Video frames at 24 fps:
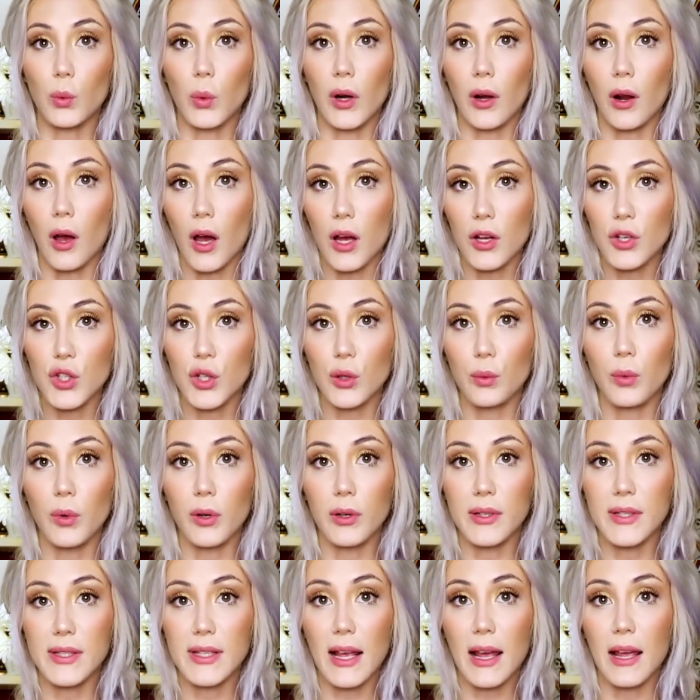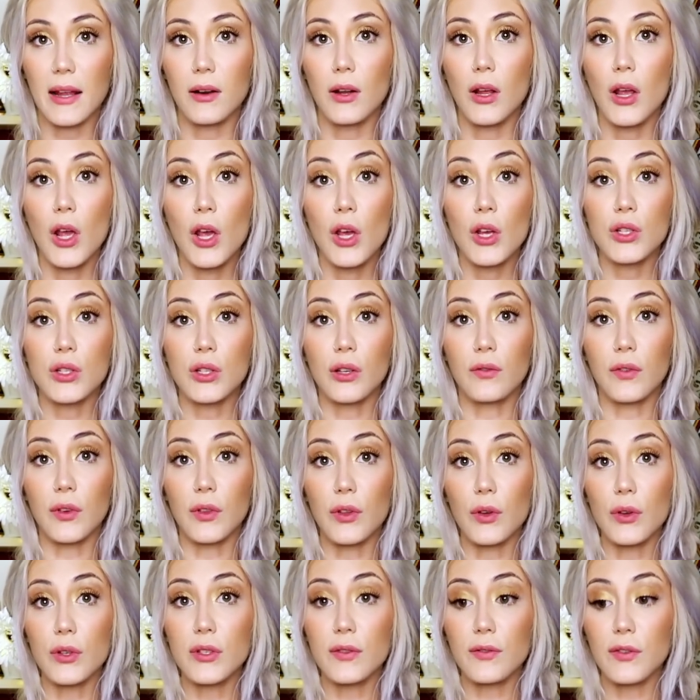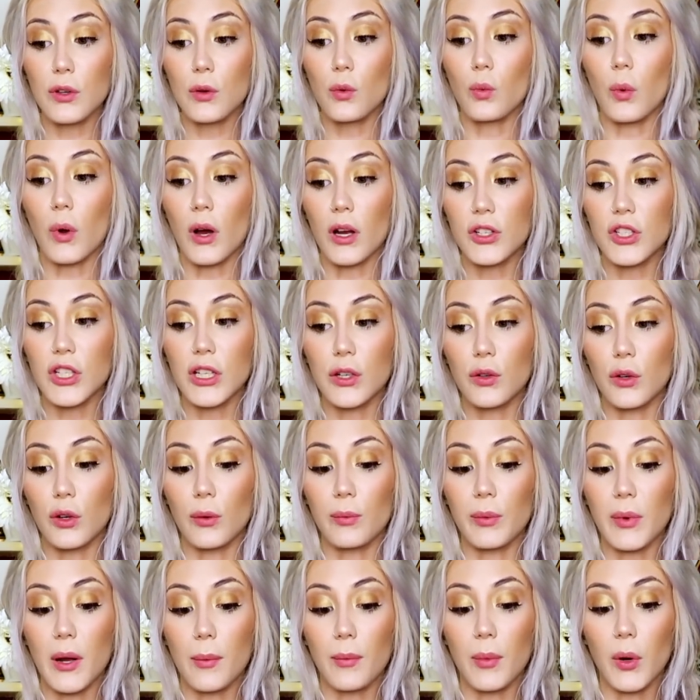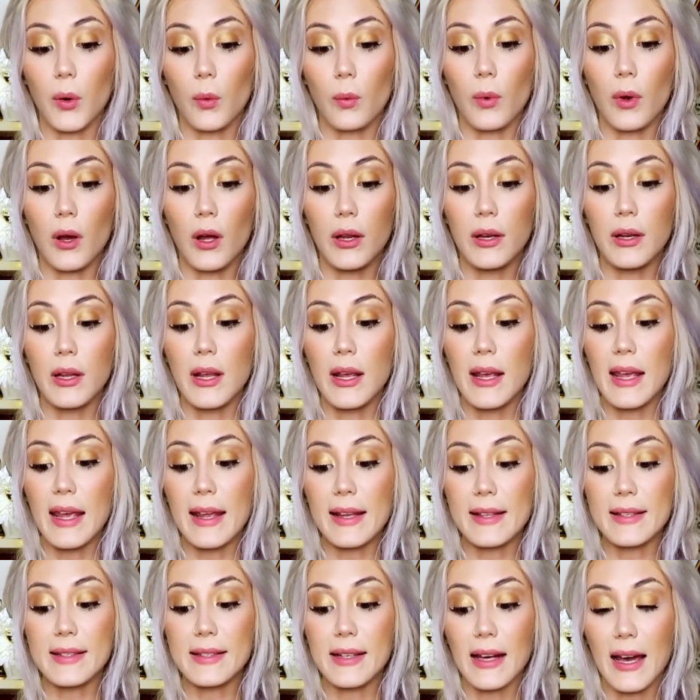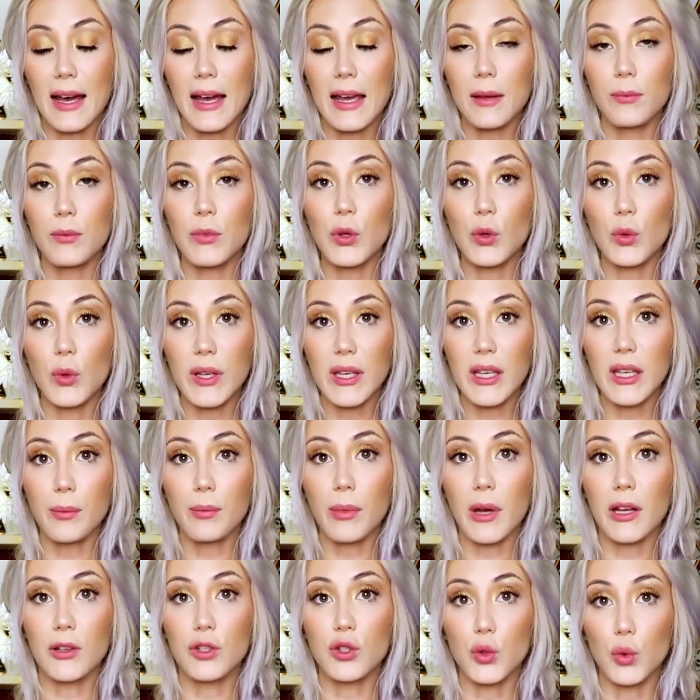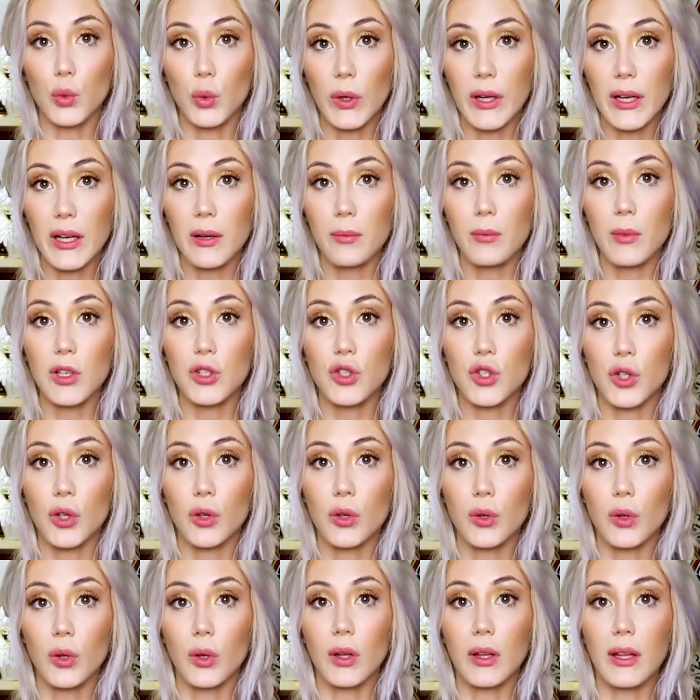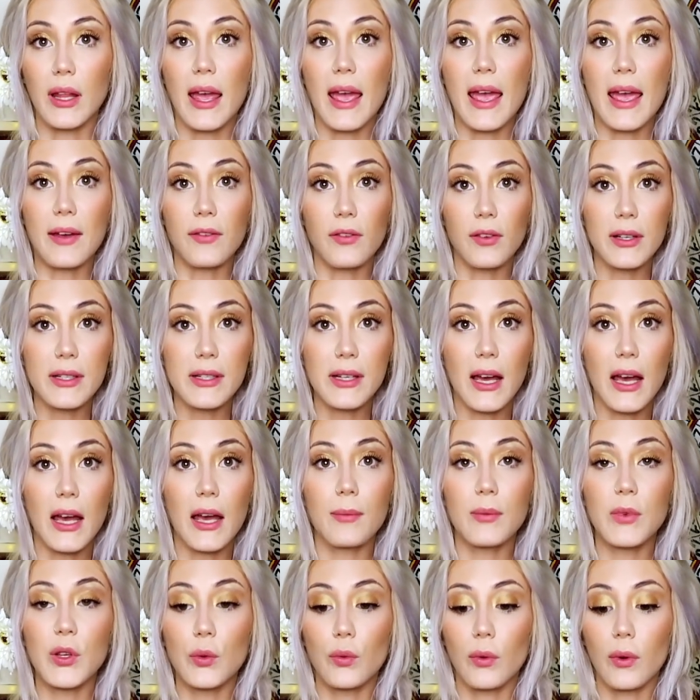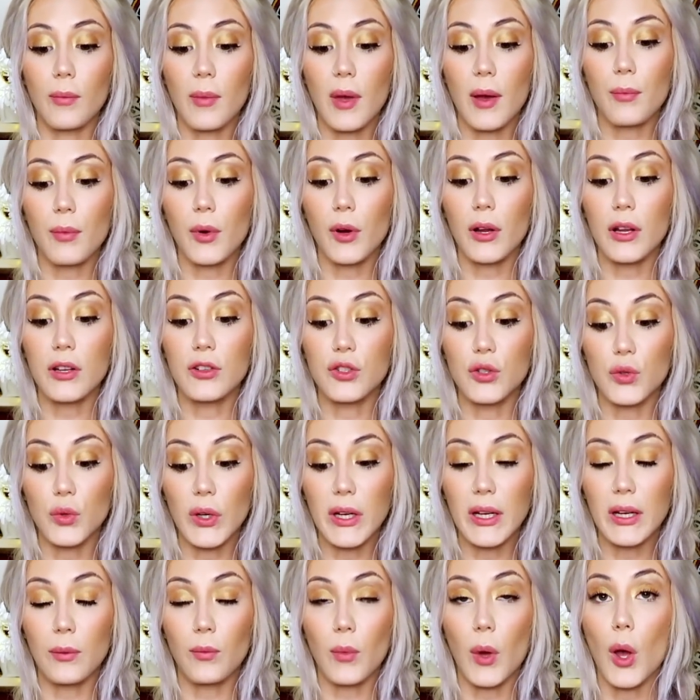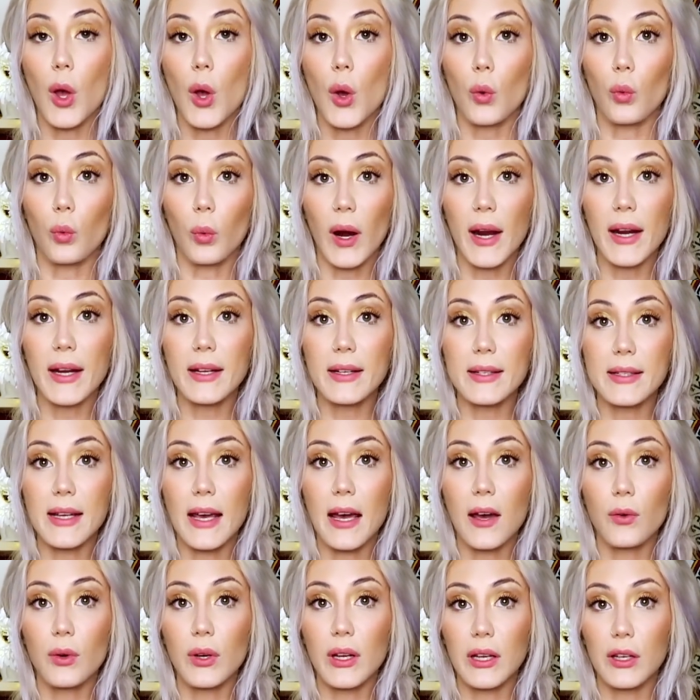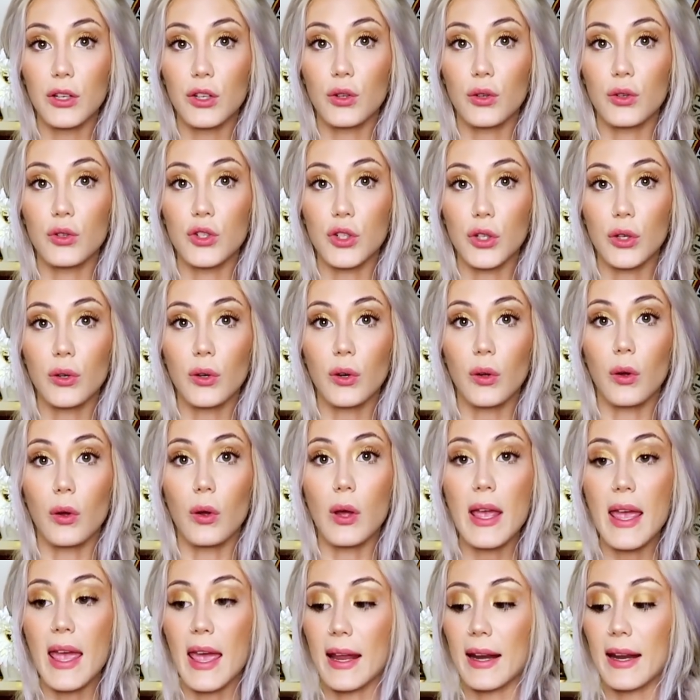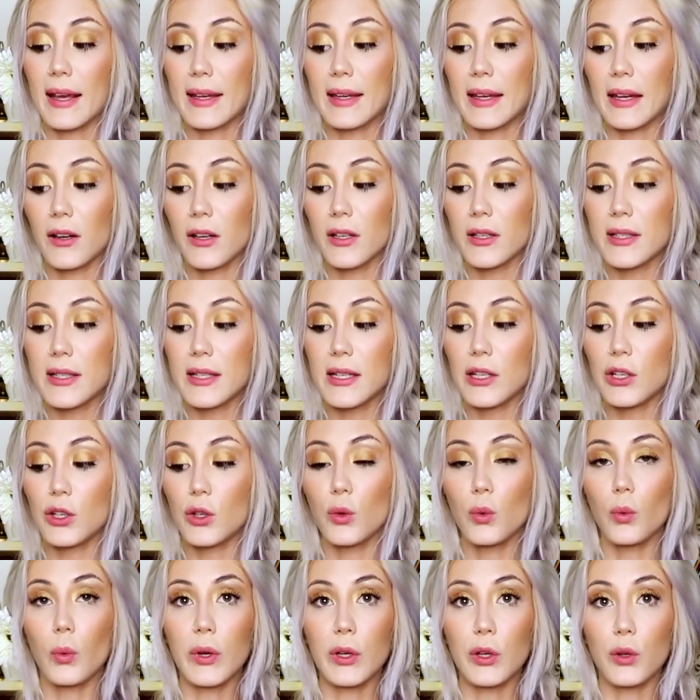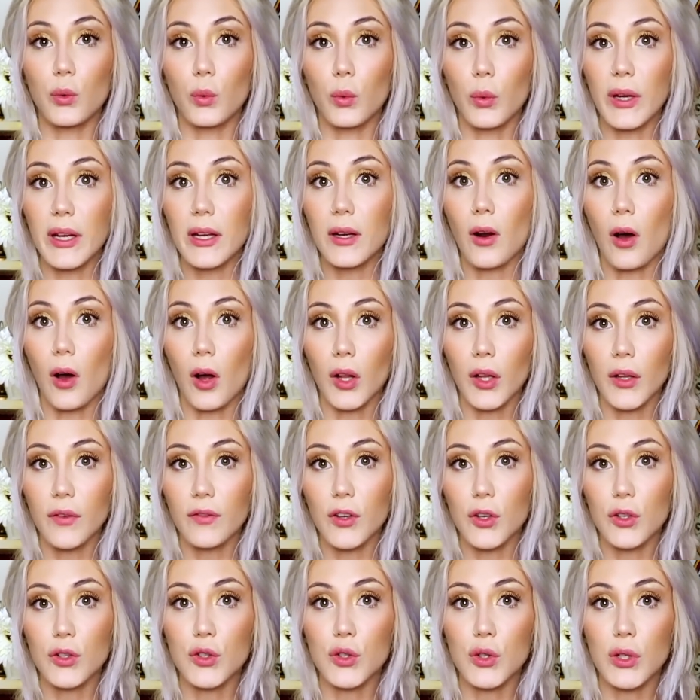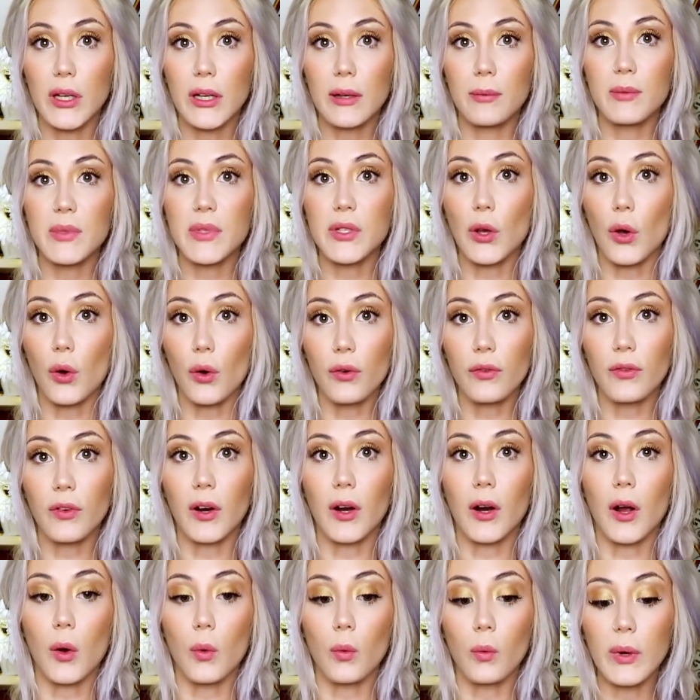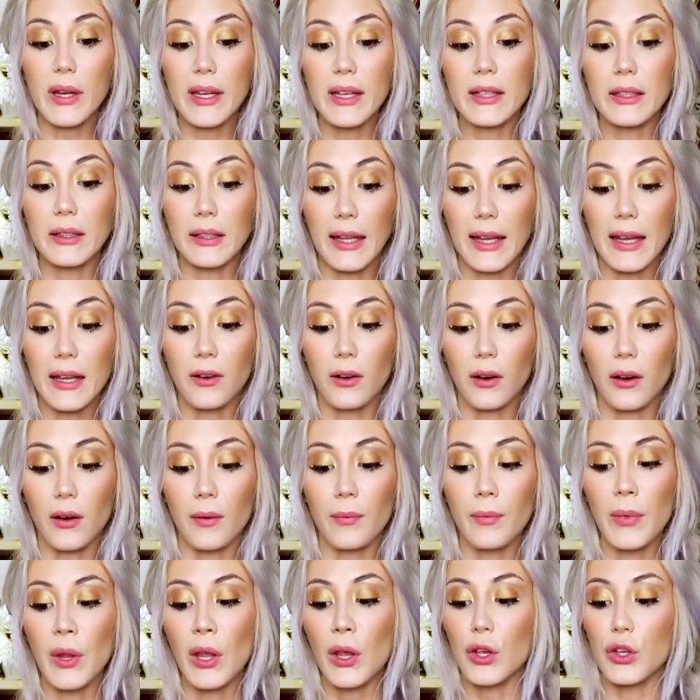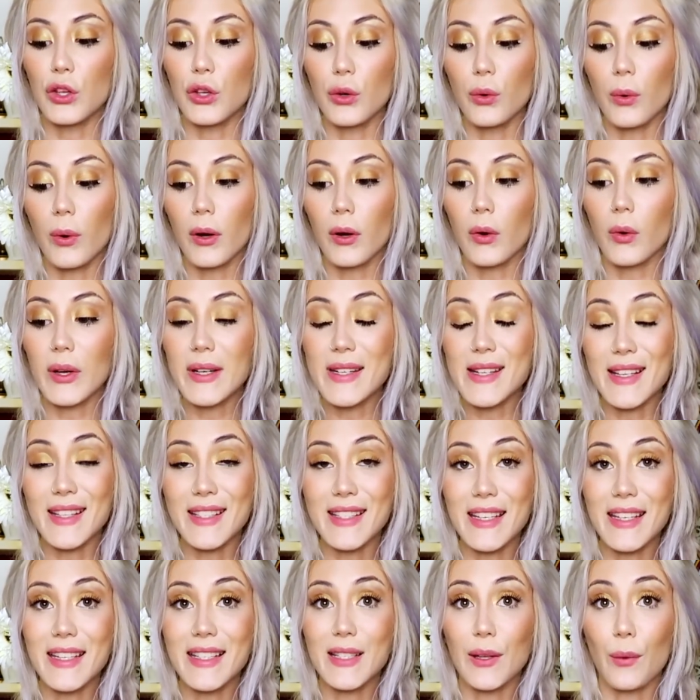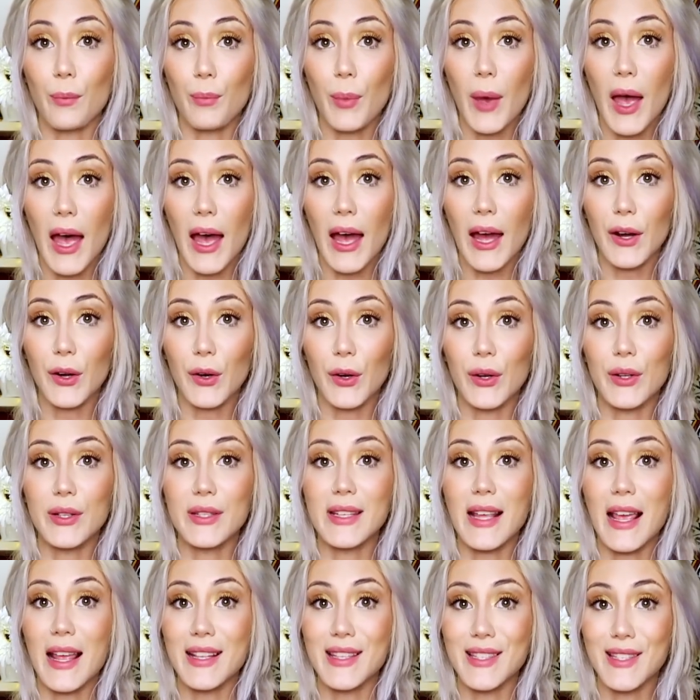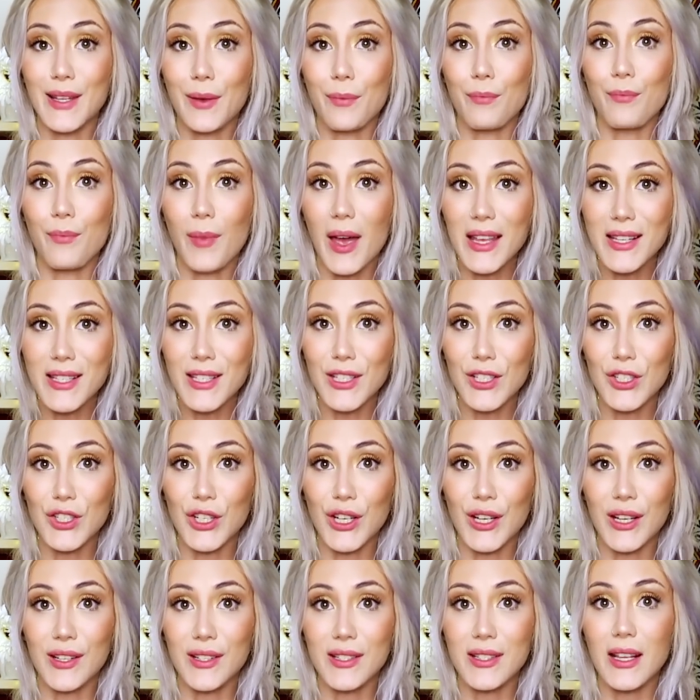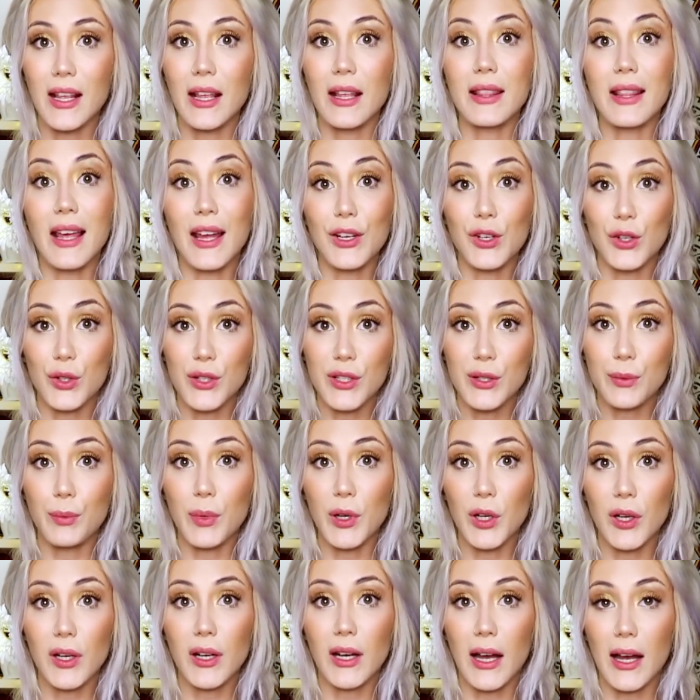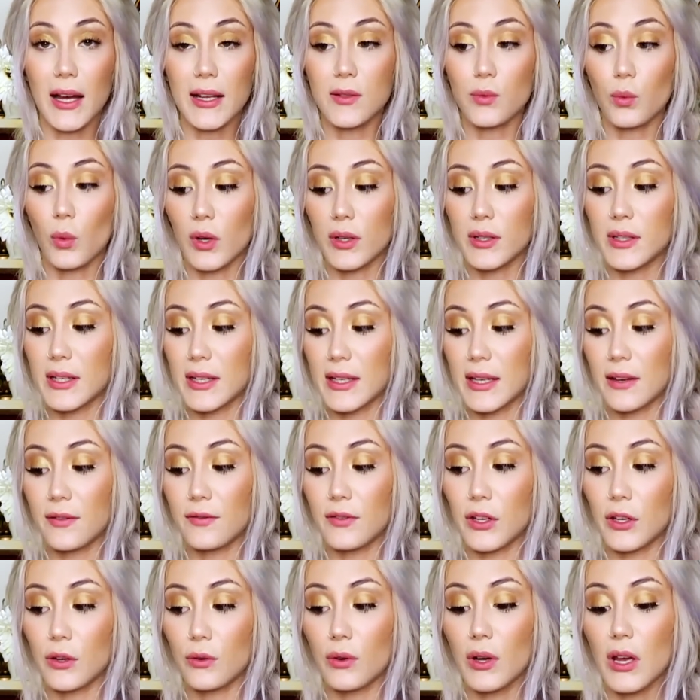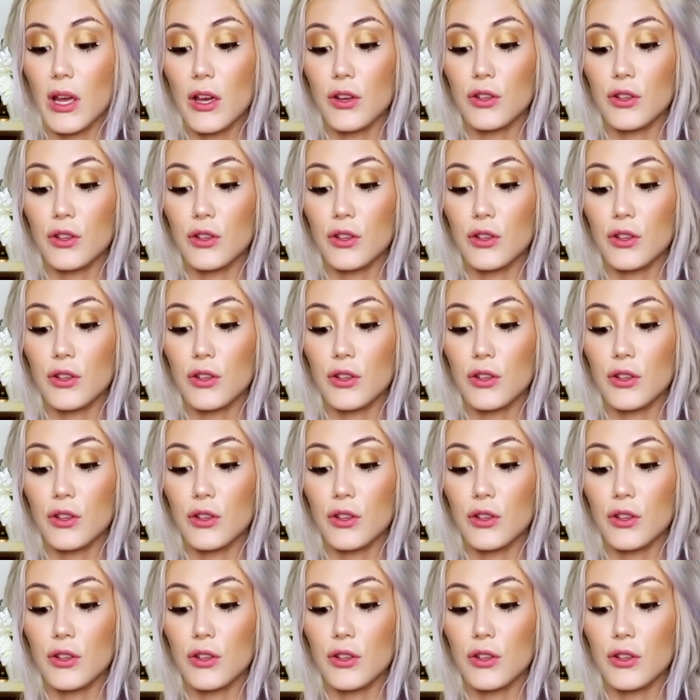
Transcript: 100%. So for those of you watching group number 1, it's time you keep a dream journal. Every time you remember a dream, write it down in your journal, and I guarantee you when you read all of your dreams over a week later, you are going to see some patterns and some messages that your spirit guides want to give you.